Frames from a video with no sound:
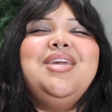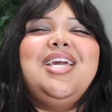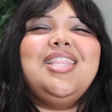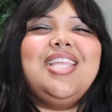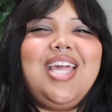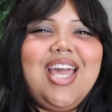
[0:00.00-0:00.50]
me
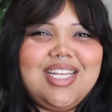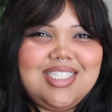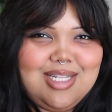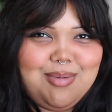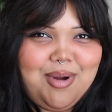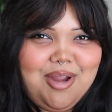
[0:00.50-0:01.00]
in the
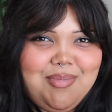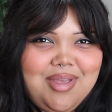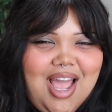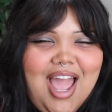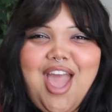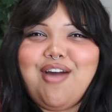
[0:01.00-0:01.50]
casting
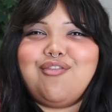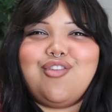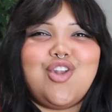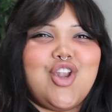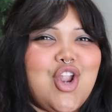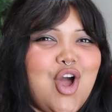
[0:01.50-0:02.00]
department. I have
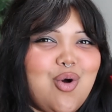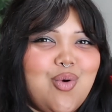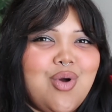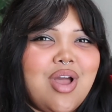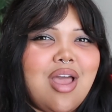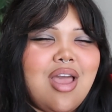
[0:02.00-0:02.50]

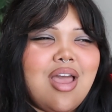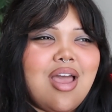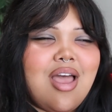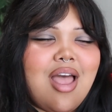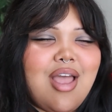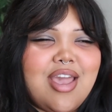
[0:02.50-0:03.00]
no
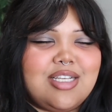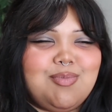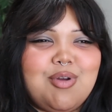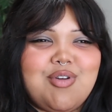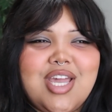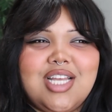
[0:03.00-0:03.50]

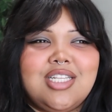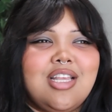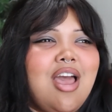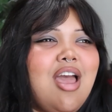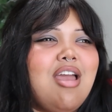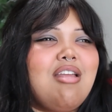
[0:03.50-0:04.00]
experience,
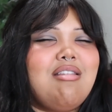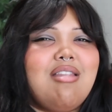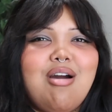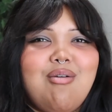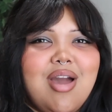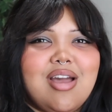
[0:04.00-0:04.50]

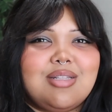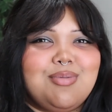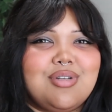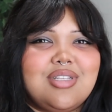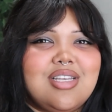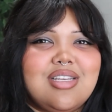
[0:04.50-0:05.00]
no
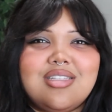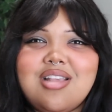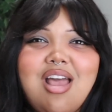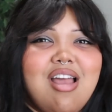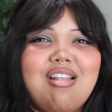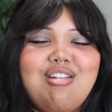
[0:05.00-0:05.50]
expertise,
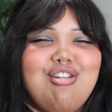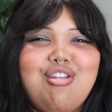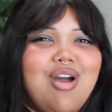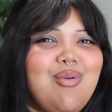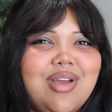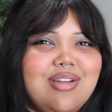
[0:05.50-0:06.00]

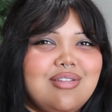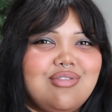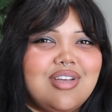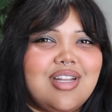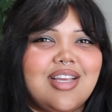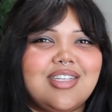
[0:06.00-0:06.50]
no
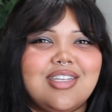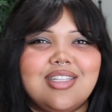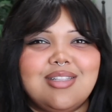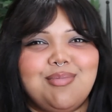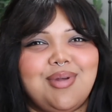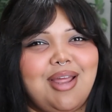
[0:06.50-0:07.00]
industry connections,
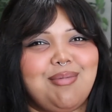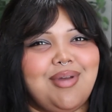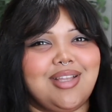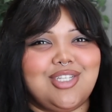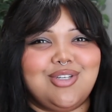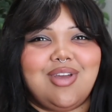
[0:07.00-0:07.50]
but I
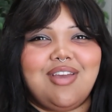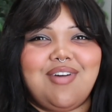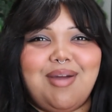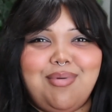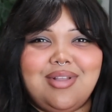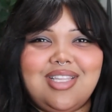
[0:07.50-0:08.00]
bet you if
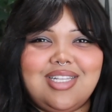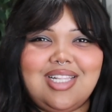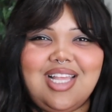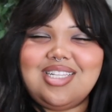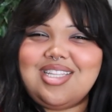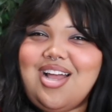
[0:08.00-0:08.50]
I put this
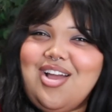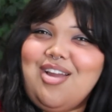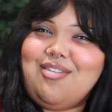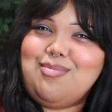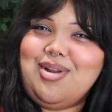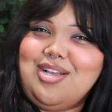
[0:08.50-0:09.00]
list down,
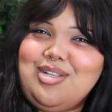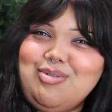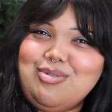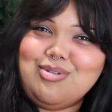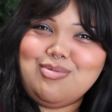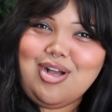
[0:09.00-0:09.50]
everybody in the
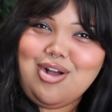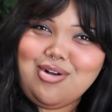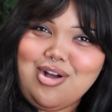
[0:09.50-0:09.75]
room gonna